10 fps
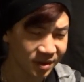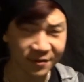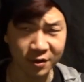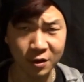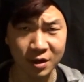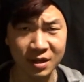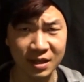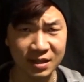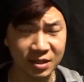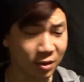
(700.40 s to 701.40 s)
if you're looking to
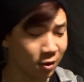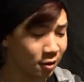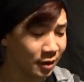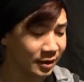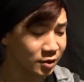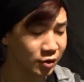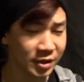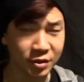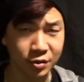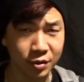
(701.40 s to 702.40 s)
install like
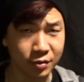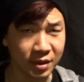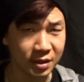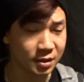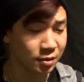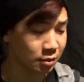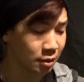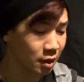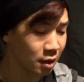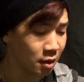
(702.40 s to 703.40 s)
tracer units or
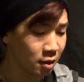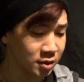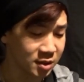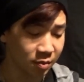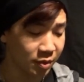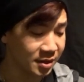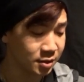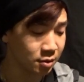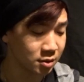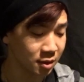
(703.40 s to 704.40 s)

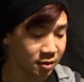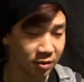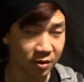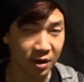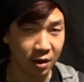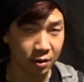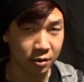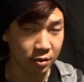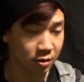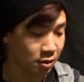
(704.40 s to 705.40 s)
suppressors on
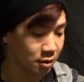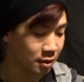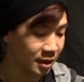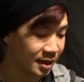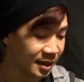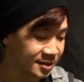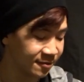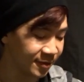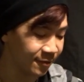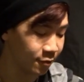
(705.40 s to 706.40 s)
your
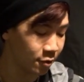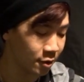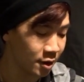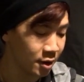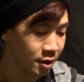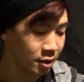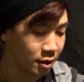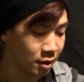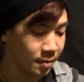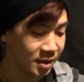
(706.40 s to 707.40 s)
AK-74, you're
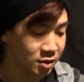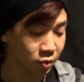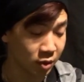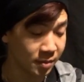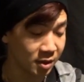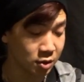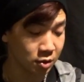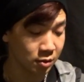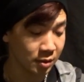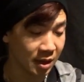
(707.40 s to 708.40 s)
gonna want to make sure
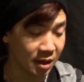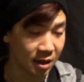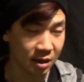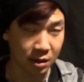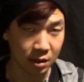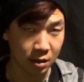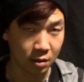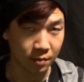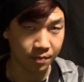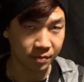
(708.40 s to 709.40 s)
you get
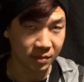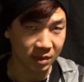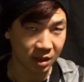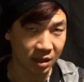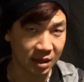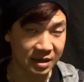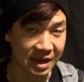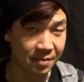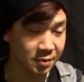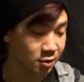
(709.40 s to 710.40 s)
an
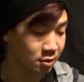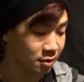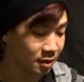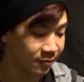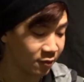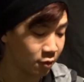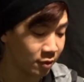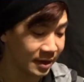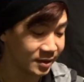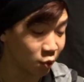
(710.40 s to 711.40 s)
adapter
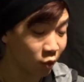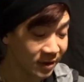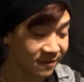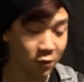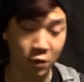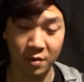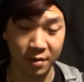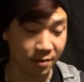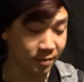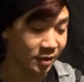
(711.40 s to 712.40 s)
for a 24
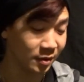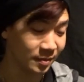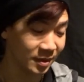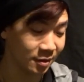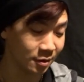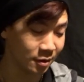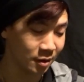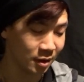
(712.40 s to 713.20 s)
millimeter